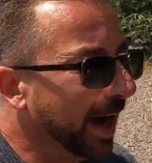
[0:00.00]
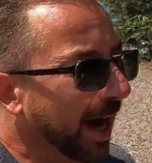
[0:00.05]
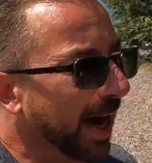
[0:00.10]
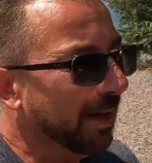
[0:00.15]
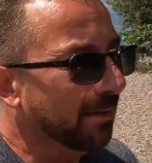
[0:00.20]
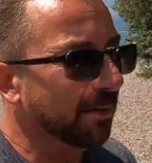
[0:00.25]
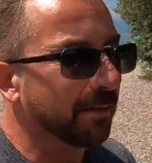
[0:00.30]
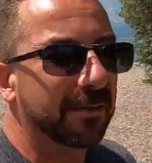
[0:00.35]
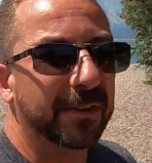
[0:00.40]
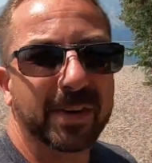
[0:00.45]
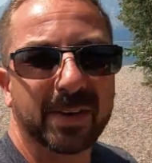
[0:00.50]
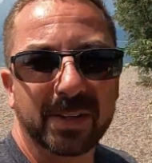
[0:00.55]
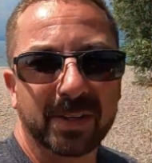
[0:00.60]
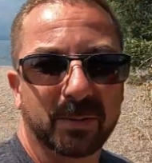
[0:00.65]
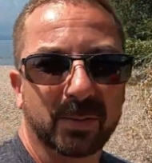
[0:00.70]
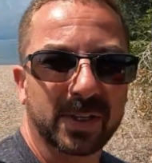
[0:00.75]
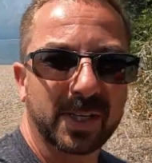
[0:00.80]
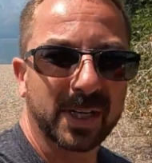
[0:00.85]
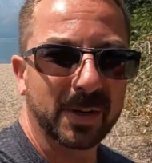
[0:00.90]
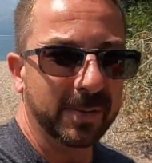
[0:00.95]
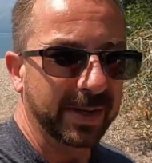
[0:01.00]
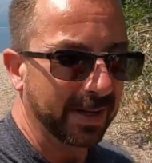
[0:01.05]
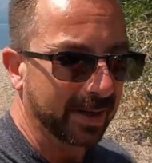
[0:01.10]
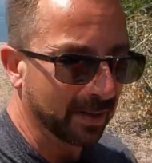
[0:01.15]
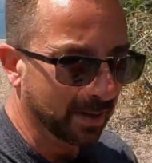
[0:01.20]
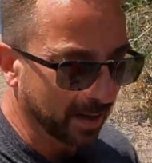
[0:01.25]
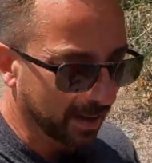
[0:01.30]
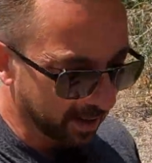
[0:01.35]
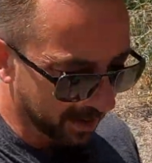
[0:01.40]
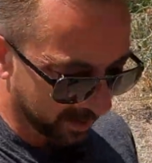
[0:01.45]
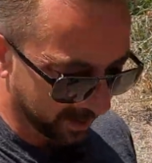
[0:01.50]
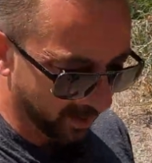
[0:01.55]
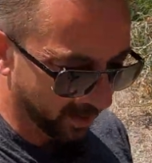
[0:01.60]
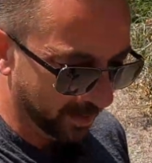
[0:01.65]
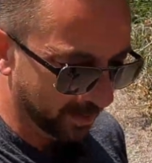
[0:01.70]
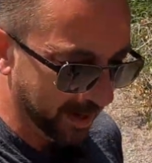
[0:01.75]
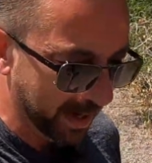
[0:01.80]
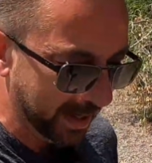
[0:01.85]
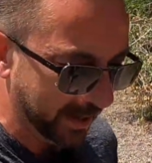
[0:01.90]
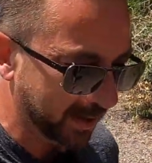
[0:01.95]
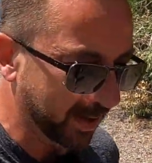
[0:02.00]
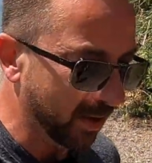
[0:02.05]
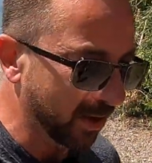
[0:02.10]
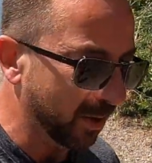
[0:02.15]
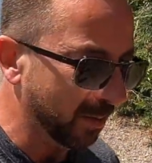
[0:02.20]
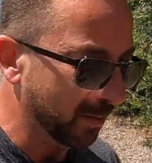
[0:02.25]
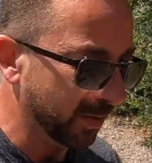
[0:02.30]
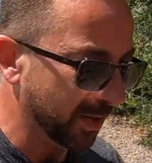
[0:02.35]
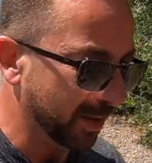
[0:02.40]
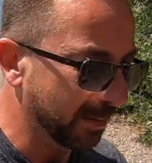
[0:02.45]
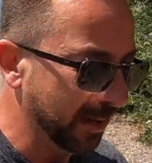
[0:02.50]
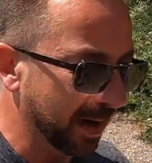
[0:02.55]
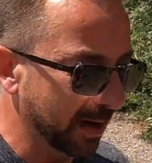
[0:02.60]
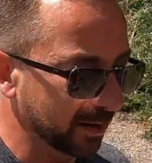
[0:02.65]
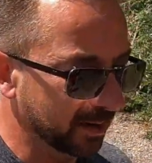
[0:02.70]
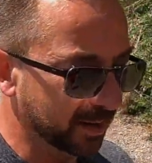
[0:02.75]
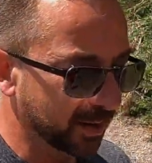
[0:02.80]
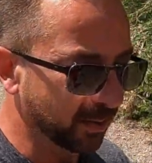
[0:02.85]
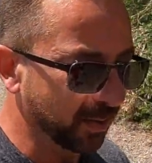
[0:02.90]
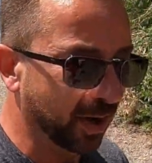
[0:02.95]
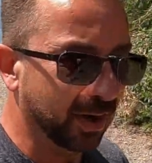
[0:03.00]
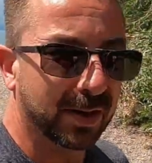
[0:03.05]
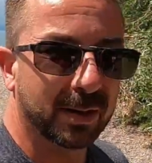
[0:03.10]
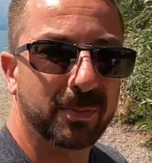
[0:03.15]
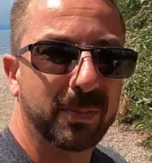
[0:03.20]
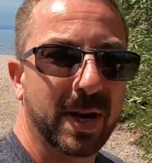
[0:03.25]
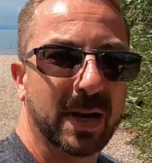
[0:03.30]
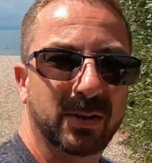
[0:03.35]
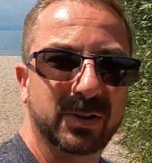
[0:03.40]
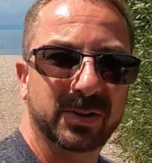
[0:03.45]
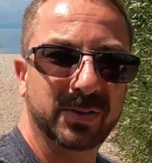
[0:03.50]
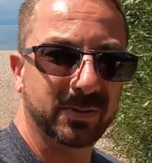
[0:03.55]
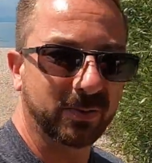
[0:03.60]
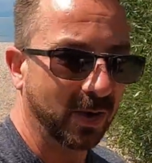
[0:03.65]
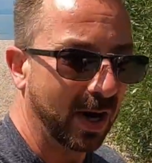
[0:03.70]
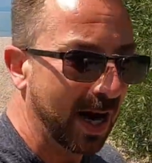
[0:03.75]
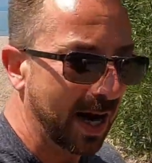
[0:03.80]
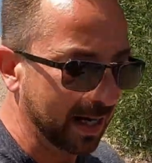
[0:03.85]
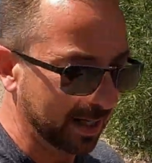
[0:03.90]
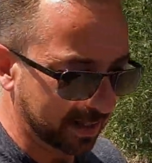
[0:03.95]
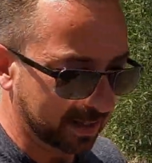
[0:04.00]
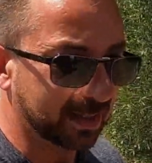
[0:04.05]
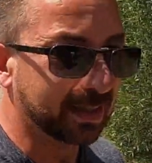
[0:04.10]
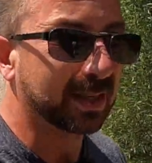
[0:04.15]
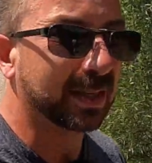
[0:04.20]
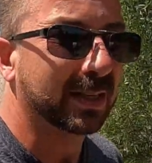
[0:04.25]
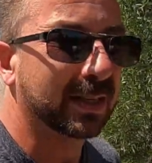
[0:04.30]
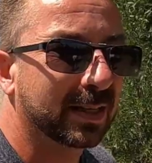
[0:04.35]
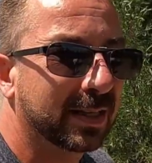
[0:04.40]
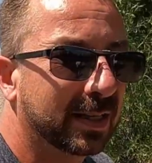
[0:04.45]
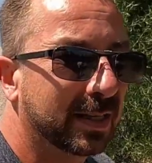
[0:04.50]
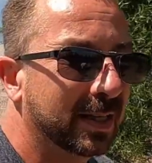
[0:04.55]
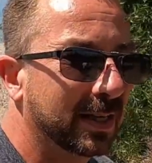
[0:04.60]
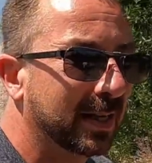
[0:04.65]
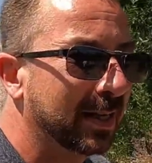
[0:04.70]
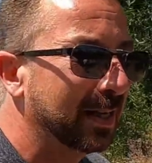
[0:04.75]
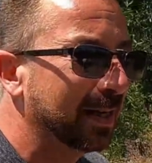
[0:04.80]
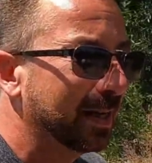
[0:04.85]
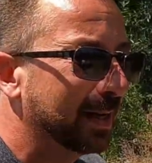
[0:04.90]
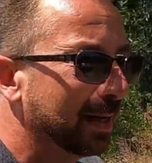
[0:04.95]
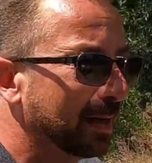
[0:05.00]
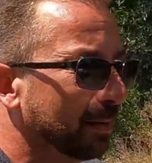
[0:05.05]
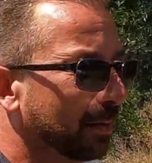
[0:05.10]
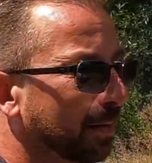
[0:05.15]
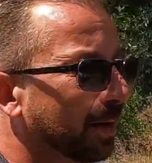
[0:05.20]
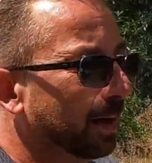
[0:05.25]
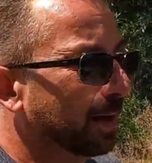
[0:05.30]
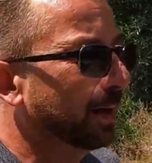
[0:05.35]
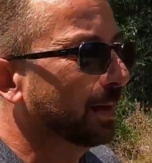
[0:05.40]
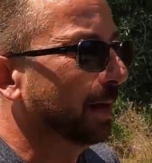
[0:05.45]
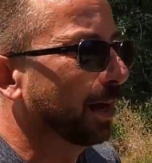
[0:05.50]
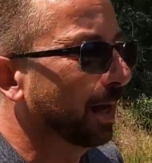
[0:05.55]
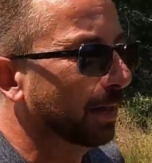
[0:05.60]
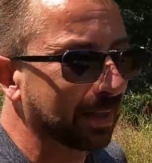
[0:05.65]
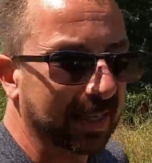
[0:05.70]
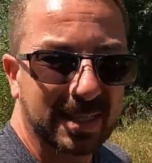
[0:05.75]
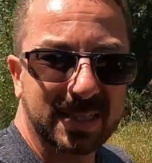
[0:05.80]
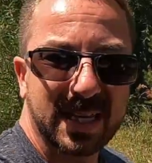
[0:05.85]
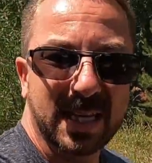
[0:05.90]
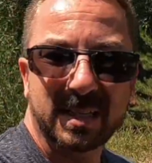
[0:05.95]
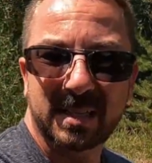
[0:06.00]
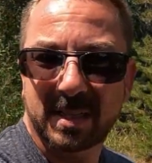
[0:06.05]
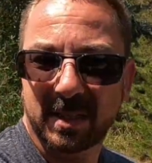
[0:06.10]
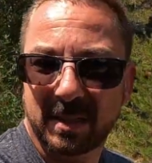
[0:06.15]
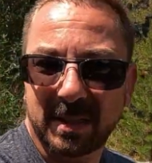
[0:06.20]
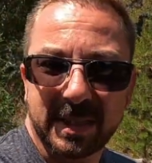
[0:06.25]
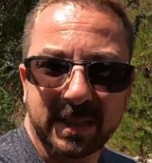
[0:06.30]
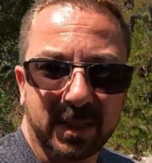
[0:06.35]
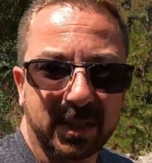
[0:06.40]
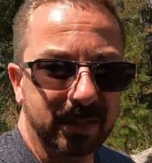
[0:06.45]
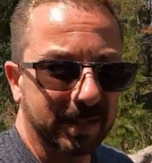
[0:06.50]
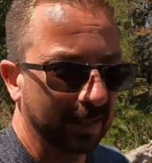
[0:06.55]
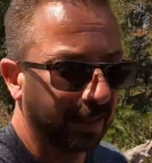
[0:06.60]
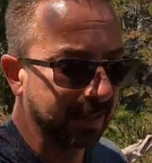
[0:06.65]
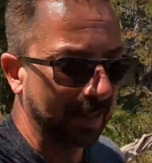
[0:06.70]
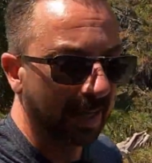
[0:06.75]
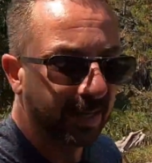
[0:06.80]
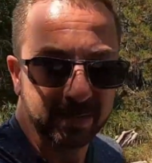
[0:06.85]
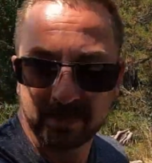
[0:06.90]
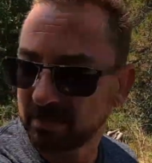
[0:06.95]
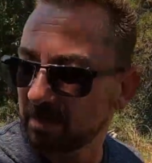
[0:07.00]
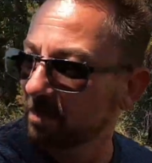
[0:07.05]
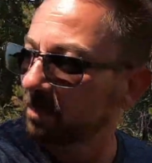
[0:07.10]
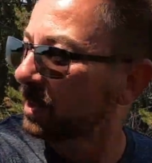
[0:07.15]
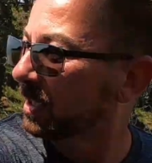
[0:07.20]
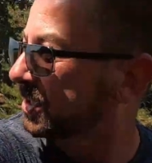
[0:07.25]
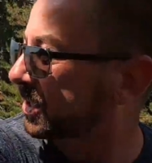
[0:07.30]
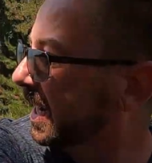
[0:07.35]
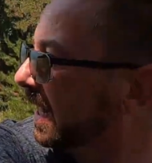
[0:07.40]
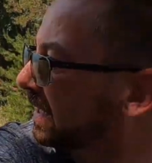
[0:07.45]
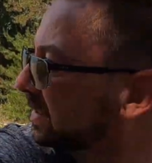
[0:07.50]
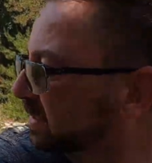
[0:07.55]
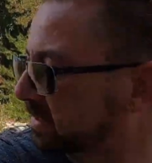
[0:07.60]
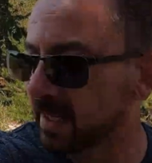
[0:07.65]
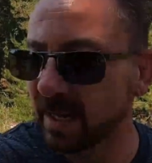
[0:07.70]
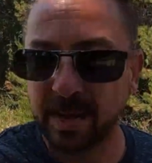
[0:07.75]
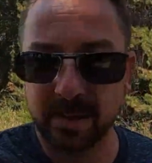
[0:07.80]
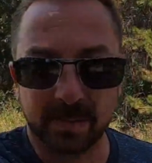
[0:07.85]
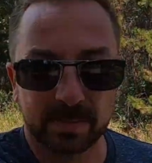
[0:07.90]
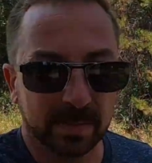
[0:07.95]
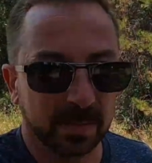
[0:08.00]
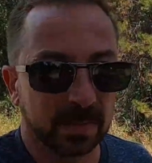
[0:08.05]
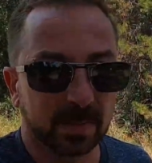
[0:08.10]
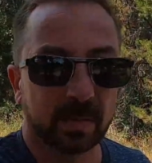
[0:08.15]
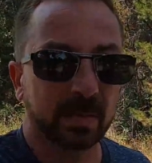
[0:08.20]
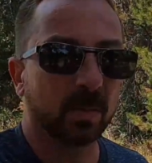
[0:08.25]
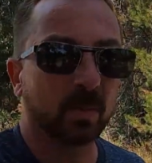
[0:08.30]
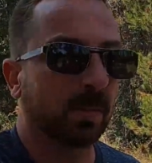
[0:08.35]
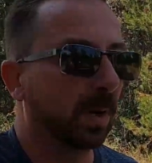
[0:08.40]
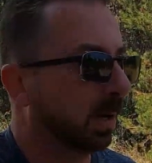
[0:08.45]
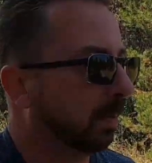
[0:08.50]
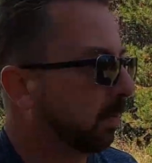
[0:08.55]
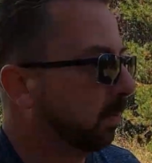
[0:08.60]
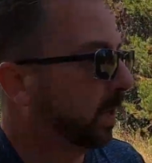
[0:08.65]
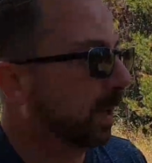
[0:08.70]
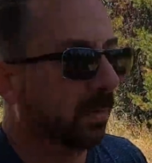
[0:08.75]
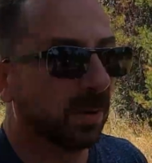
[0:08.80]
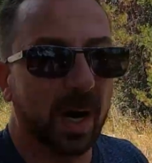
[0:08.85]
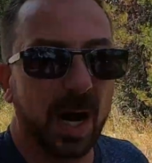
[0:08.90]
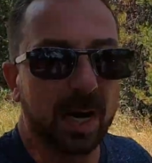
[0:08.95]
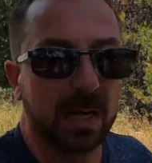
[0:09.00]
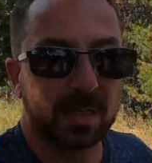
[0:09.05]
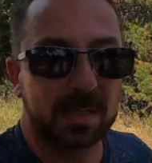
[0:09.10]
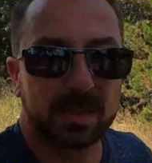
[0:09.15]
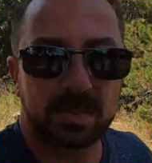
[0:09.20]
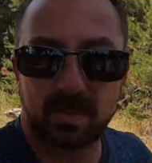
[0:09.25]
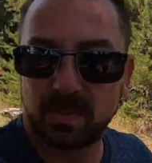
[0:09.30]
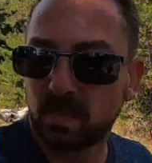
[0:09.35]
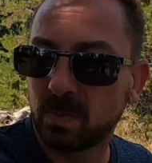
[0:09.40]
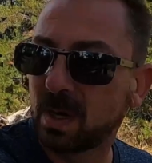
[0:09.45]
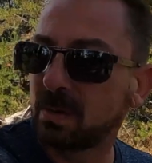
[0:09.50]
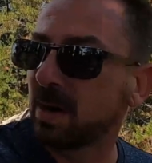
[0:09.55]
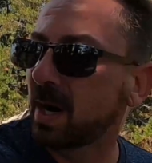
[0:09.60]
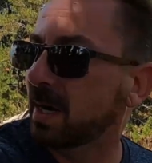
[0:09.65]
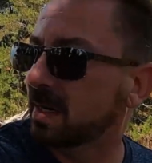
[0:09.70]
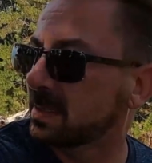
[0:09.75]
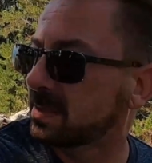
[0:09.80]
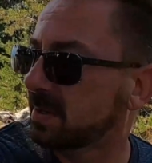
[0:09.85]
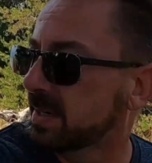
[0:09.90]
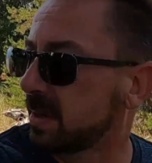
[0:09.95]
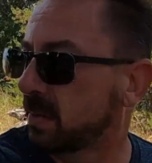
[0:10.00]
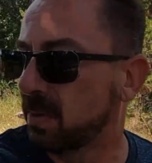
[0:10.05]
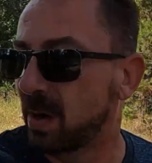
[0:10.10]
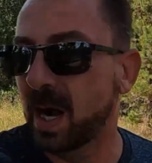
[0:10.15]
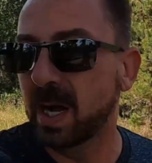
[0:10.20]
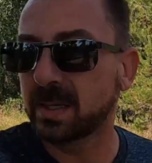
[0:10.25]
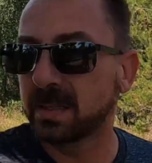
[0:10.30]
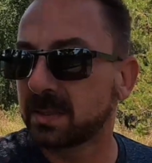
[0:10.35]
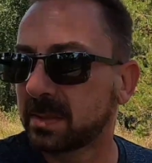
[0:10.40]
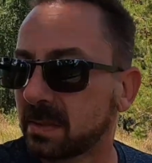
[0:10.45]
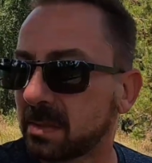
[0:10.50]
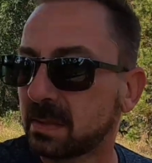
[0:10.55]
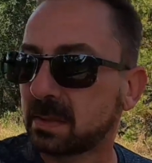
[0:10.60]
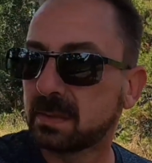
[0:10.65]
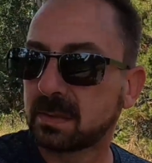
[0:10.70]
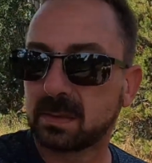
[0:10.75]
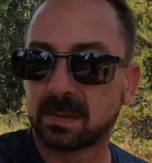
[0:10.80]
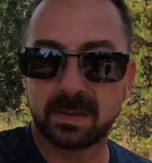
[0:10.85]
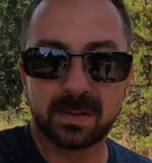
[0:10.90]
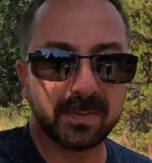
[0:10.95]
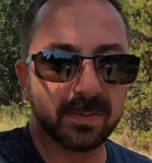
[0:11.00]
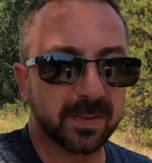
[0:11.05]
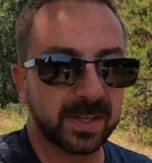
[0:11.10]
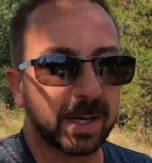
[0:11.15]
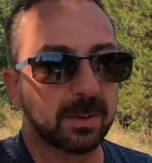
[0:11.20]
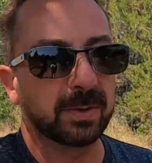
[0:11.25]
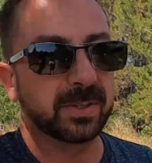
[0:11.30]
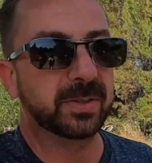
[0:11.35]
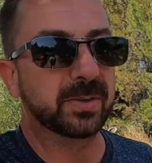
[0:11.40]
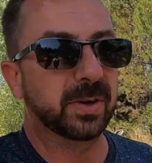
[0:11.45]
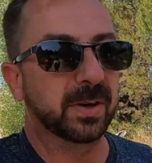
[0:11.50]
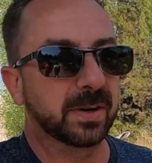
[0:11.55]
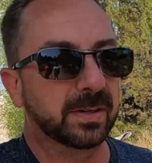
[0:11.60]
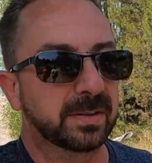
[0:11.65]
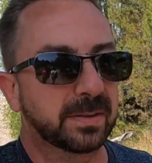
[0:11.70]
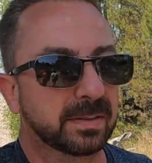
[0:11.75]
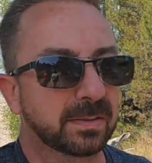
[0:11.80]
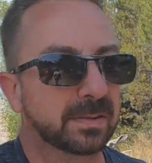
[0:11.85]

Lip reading: I have a feeling we're going to be going back home with about 200 pounds of rocks. Unless that's illegal, and then in which case, what rocks? What rocks? There ain't no rocks. Forget what you heard.